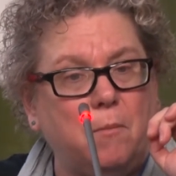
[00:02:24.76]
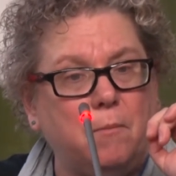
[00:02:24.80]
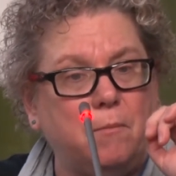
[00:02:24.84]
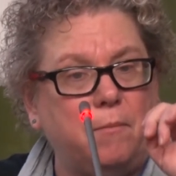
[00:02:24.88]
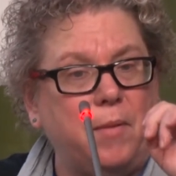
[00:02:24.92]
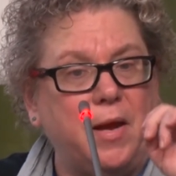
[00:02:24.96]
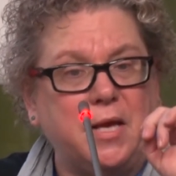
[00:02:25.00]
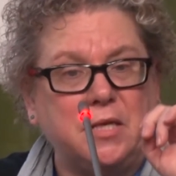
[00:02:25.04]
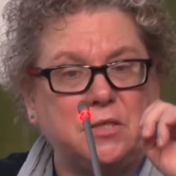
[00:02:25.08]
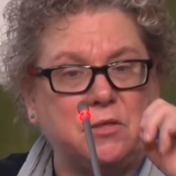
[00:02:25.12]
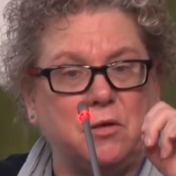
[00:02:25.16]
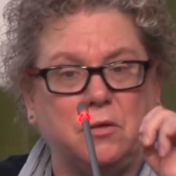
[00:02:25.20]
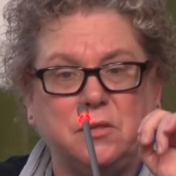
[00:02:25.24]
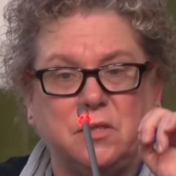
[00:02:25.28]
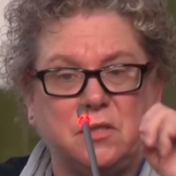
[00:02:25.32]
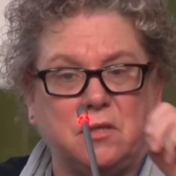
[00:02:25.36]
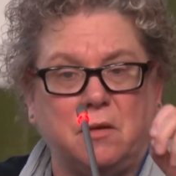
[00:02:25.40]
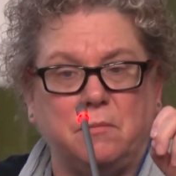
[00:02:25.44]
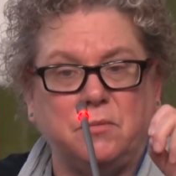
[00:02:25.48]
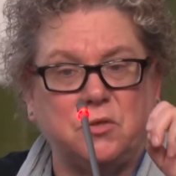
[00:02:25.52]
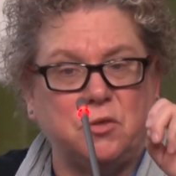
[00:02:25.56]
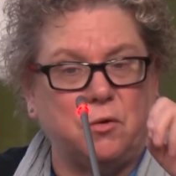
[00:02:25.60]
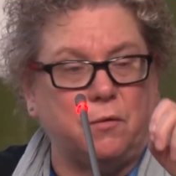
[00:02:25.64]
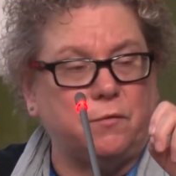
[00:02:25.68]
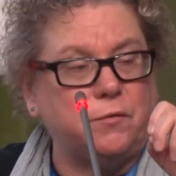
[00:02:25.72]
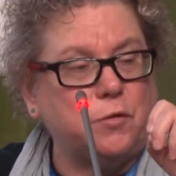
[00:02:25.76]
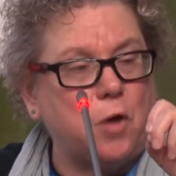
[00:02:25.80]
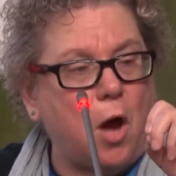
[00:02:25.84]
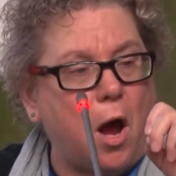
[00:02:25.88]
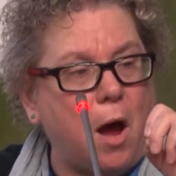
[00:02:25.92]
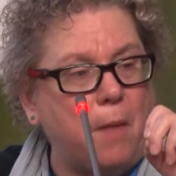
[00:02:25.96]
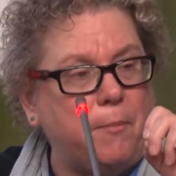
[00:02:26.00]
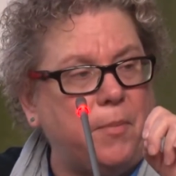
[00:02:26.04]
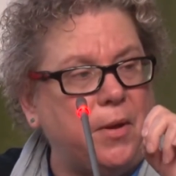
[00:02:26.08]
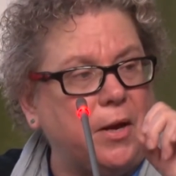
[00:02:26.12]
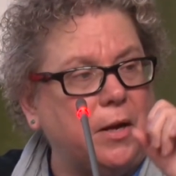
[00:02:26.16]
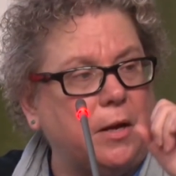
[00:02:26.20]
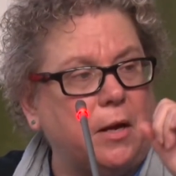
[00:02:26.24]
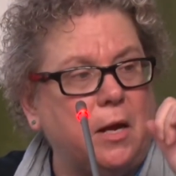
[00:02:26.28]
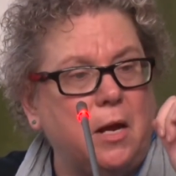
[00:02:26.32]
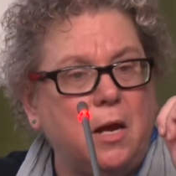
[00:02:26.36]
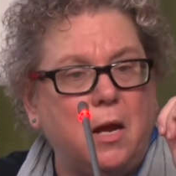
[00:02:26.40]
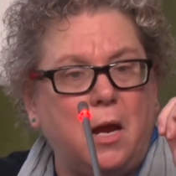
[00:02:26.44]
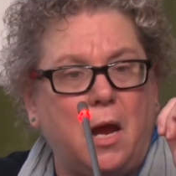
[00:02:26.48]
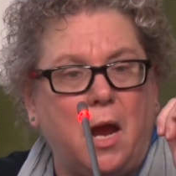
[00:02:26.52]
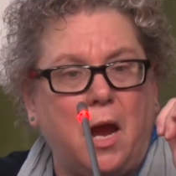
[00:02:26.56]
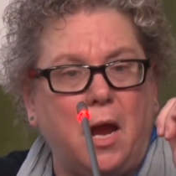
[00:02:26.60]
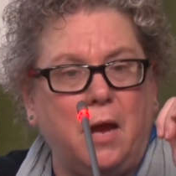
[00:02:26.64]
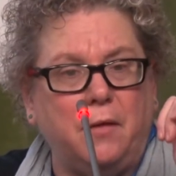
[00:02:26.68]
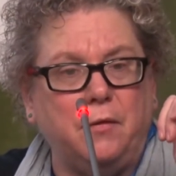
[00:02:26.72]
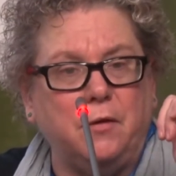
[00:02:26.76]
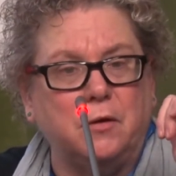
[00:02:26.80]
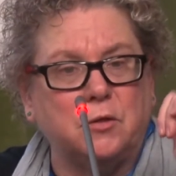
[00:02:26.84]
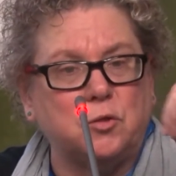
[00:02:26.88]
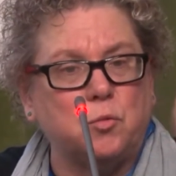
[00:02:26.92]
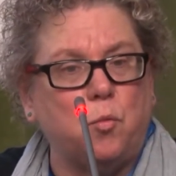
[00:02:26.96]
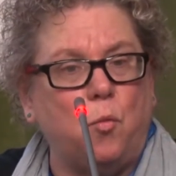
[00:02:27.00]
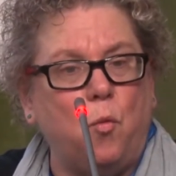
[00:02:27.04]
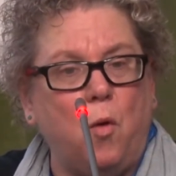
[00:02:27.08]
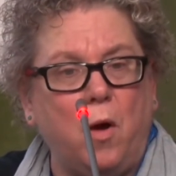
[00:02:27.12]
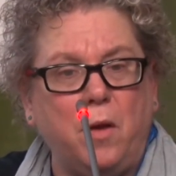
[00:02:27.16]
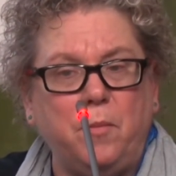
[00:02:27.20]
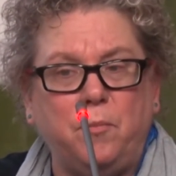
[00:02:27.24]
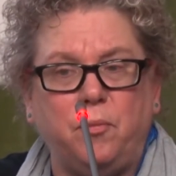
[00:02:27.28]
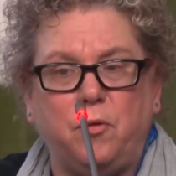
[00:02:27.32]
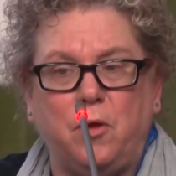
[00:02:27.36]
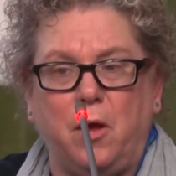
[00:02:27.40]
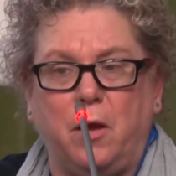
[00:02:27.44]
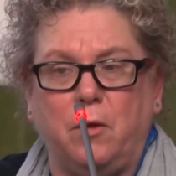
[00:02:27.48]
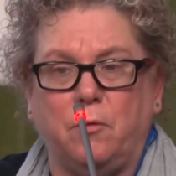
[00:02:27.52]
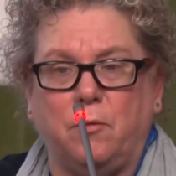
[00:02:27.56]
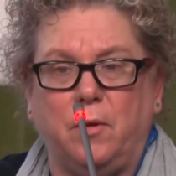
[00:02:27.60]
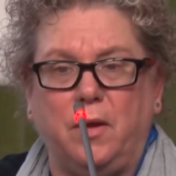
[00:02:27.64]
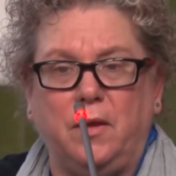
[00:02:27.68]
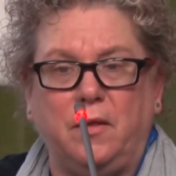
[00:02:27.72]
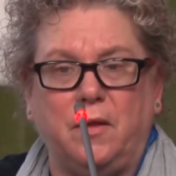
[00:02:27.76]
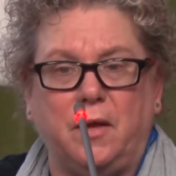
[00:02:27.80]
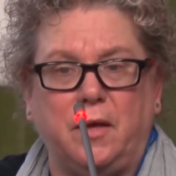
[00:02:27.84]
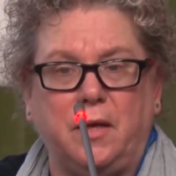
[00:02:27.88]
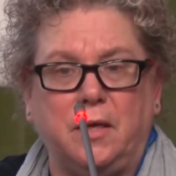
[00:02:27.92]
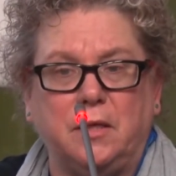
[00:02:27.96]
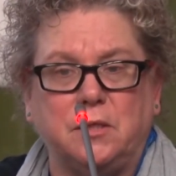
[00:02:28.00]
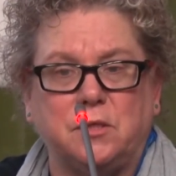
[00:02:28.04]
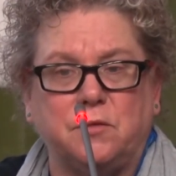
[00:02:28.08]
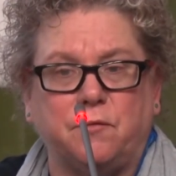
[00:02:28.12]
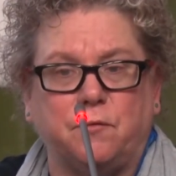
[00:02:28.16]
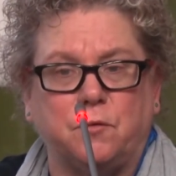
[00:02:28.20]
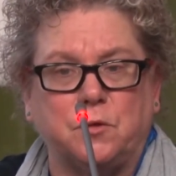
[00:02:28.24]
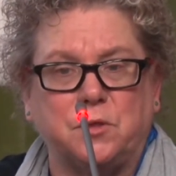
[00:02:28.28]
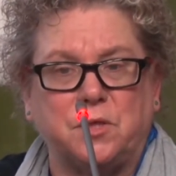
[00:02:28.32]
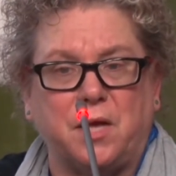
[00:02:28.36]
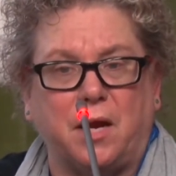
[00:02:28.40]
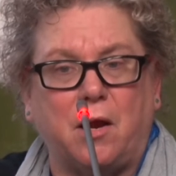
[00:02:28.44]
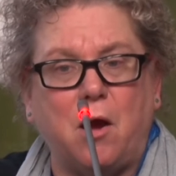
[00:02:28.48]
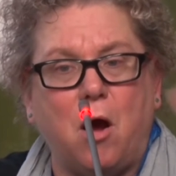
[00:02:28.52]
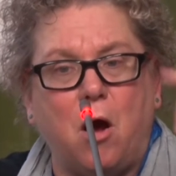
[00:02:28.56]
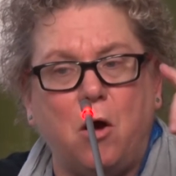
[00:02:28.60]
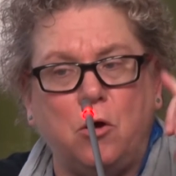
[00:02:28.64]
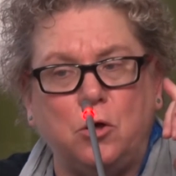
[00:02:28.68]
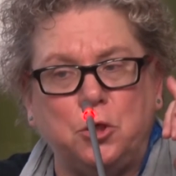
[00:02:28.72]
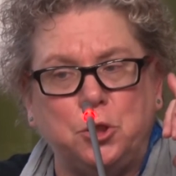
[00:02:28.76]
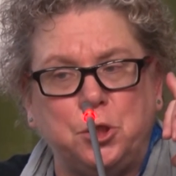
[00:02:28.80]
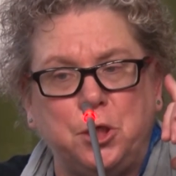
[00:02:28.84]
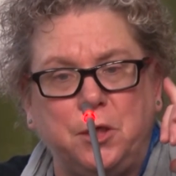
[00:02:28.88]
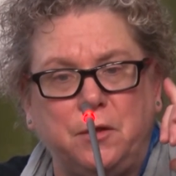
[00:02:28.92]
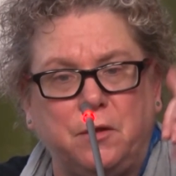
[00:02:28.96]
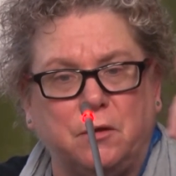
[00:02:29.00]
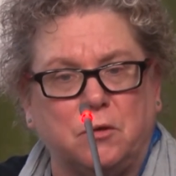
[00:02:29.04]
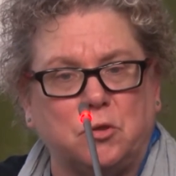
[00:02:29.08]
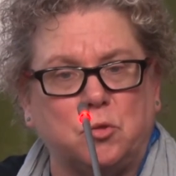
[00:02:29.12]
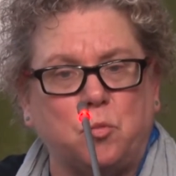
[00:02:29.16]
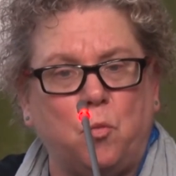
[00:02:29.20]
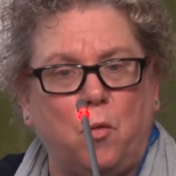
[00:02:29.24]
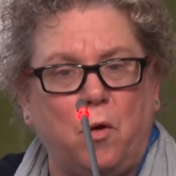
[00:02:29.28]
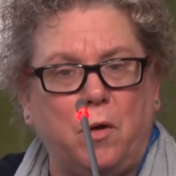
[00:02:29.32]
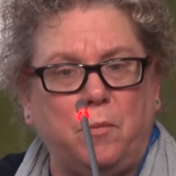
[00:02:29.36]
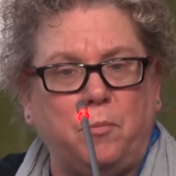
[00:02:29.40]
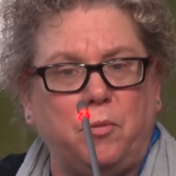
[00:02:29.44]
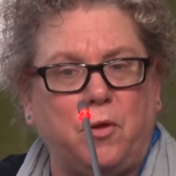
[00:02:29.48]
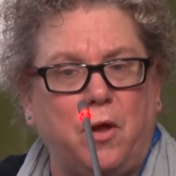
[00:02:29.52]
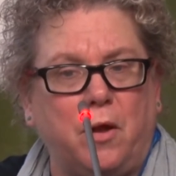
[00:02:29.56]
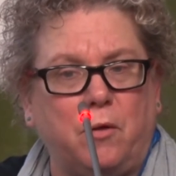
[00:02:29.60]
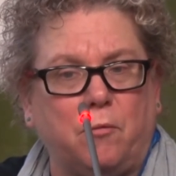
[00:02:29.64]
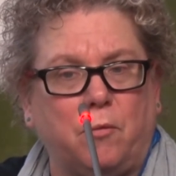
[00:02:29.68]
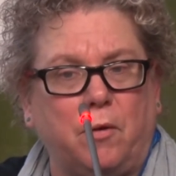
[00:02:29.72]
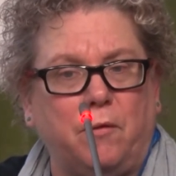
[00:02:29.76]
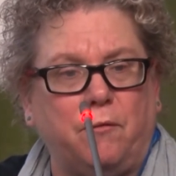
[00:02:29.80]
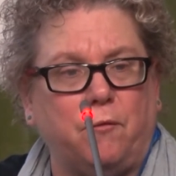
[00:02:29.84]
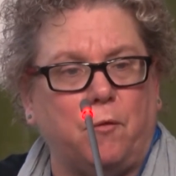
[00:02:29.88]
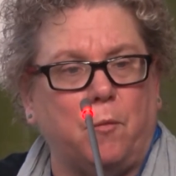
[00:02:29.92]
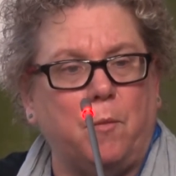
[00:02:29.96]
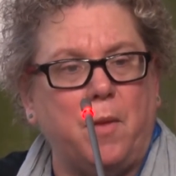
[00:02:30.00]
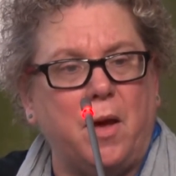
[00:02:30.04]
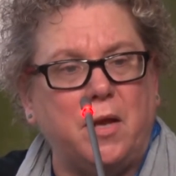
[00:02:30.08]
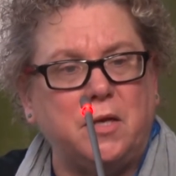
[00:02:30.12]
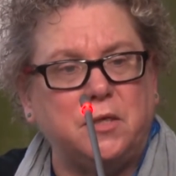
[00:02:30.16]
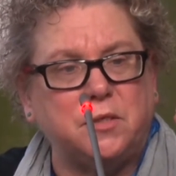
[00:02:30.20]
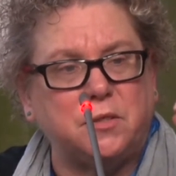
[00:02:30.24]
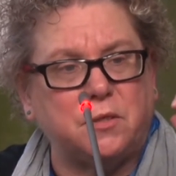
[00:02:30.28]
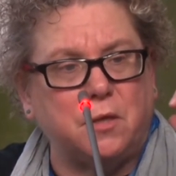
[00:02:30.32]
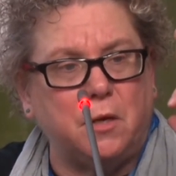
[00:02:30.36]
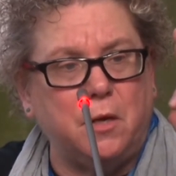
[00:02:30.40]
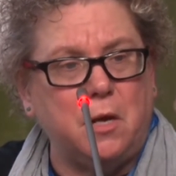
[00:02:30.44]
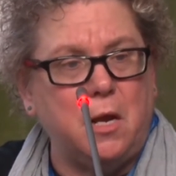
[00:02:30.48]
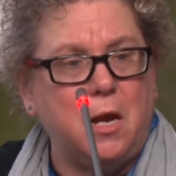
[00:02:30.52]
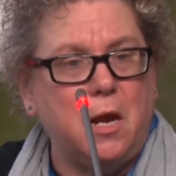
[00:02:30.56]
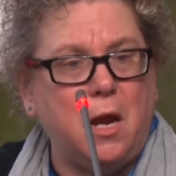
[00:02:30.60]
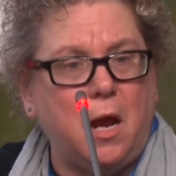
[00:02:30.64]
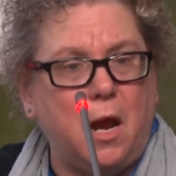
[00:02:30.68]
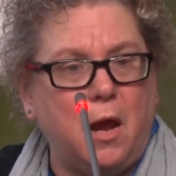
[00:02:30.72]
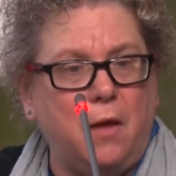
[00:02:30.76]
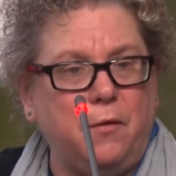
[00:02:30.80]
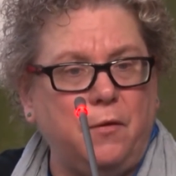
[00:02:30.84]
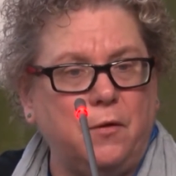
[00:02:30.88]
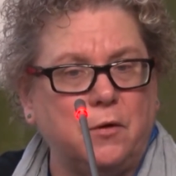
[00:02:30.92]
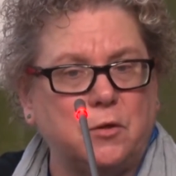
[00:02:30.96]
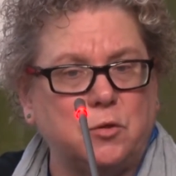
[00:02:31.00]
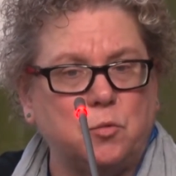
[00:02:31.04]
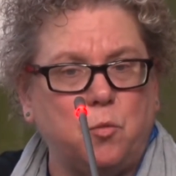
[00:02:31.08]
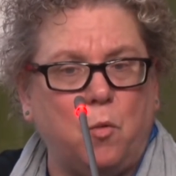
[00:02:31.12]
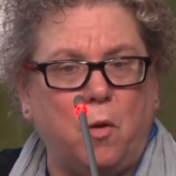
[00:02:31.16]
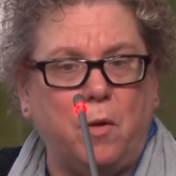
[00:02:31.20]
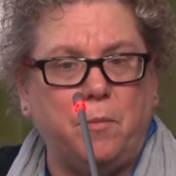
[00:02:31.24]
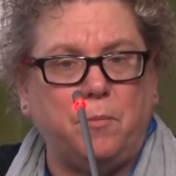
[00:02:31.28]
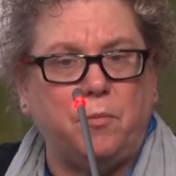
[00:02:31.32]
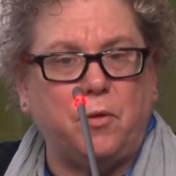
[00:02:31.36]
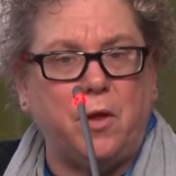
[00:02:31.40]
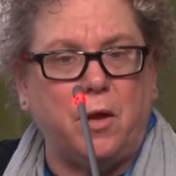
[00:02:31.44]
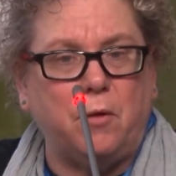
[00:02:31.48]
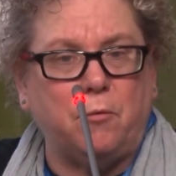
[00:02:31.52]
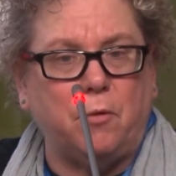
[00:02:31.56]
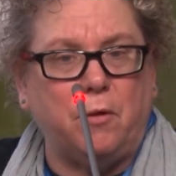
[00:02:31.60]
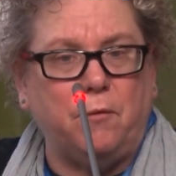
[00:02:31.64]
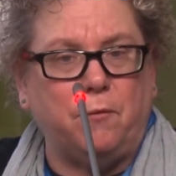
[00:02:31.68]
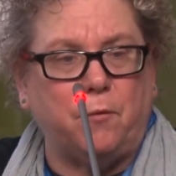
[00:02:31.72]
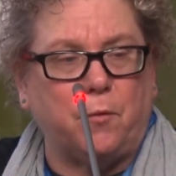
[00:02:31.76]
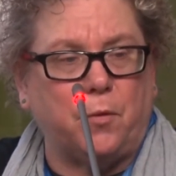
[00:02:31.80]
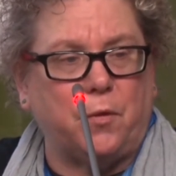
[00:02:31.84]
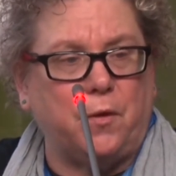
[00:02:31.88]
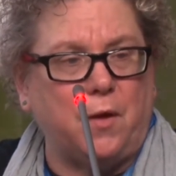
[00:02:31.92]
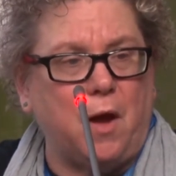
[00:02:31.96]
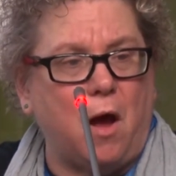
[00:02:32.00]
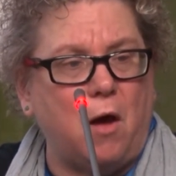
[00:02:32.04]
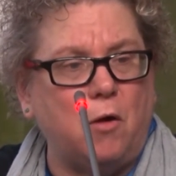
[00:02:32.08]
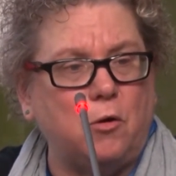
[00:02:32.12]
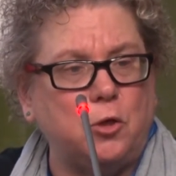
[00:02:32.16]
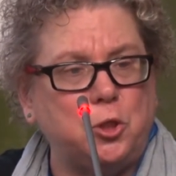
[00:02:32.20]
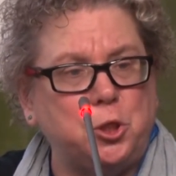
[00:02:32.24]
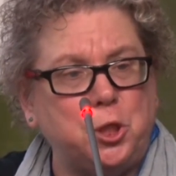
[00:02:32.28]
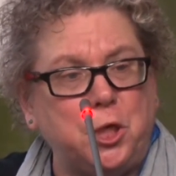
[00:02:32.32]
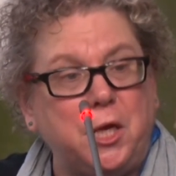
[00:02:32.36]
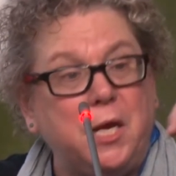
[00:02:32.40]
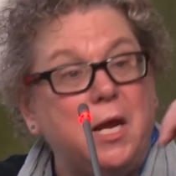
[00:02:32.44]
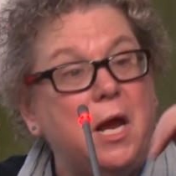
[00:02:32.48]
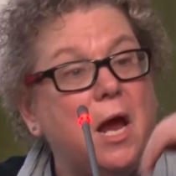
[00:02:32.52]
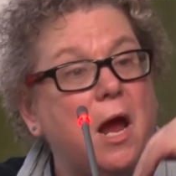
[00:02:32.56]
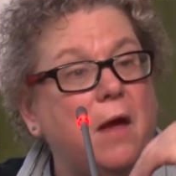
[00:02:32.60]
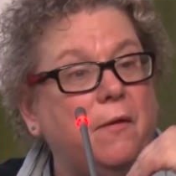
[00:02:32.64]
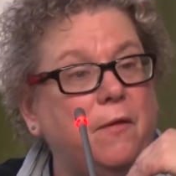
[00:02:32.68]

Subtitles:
based on some sort of topic, and there's one plenary that is for psychology, there's one plenary for medicine, and there's one plenary for theology.